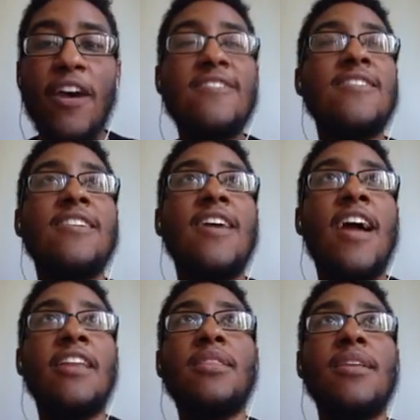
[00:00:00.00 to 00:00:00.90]
seen
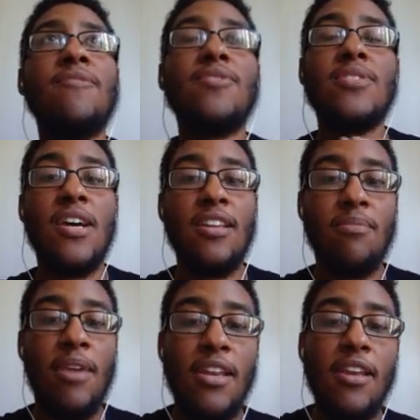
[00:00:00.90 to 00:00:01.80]
anything for Sonic
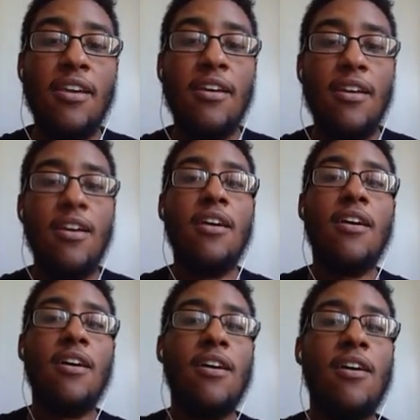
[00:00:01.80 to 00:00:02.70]
Mania
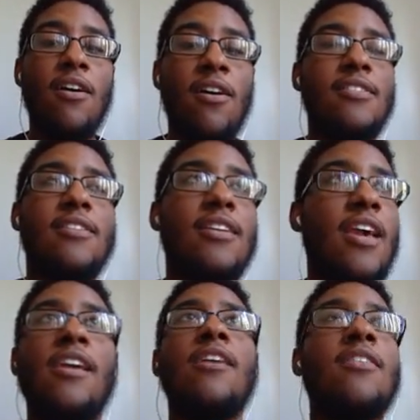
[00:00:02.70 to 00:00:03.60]
on
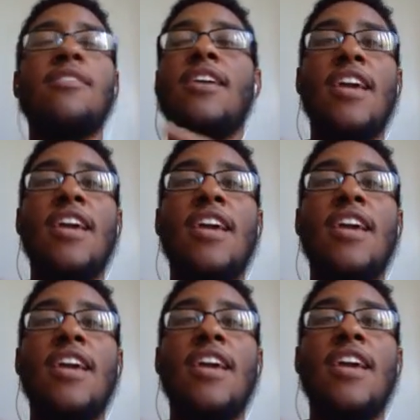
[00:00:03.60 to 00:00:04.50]

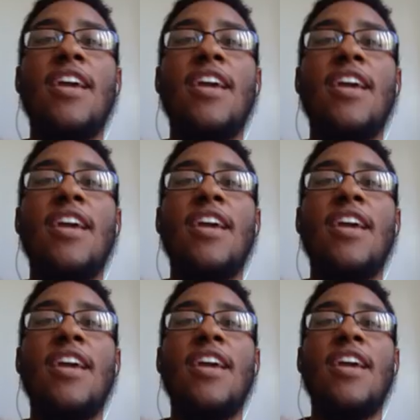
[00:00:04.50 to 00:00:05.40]
any
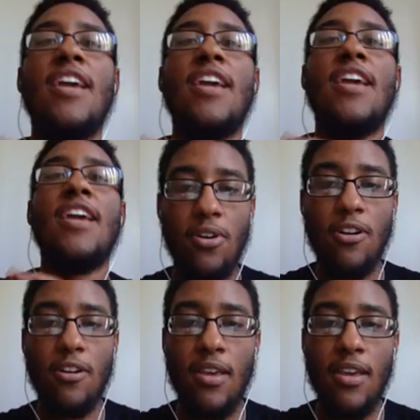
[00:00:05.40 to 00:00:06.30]
GameStop
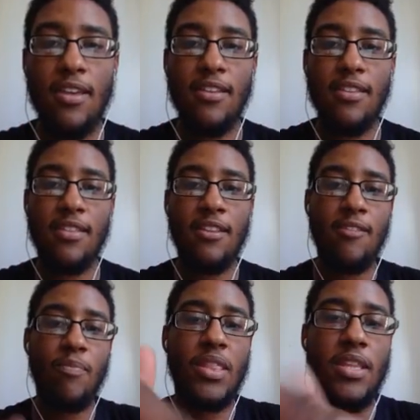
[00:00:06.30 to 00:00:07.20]
store, and
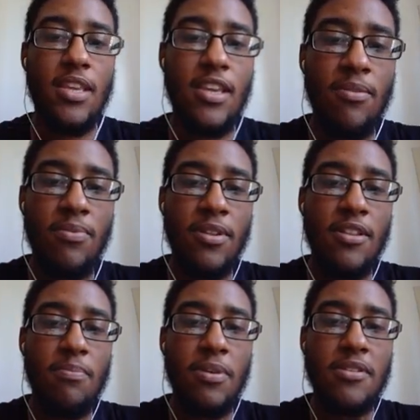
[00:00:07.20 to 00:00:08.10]
it
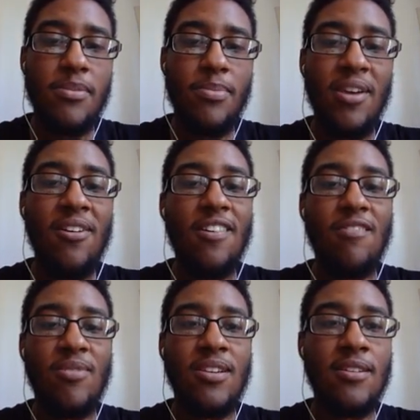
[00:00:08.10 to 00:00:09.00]
really pissed me
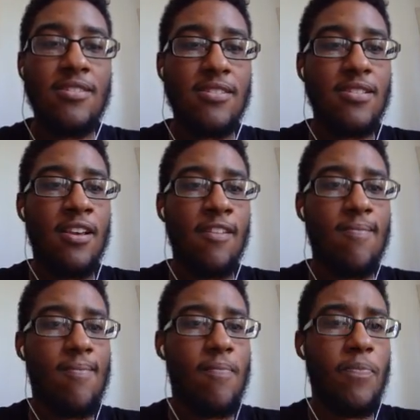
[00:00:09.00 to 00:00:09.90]
off because it's like,
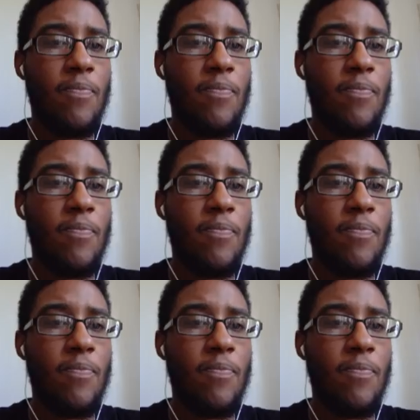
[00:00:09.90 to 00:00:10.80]
but
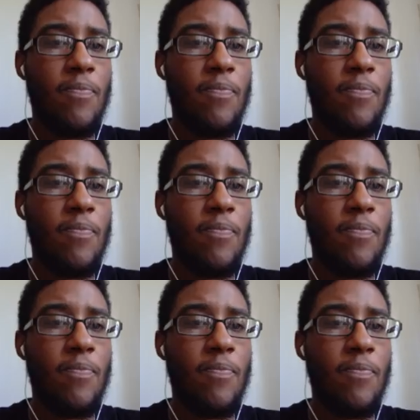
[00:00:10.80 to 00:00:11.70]
when the Nintendo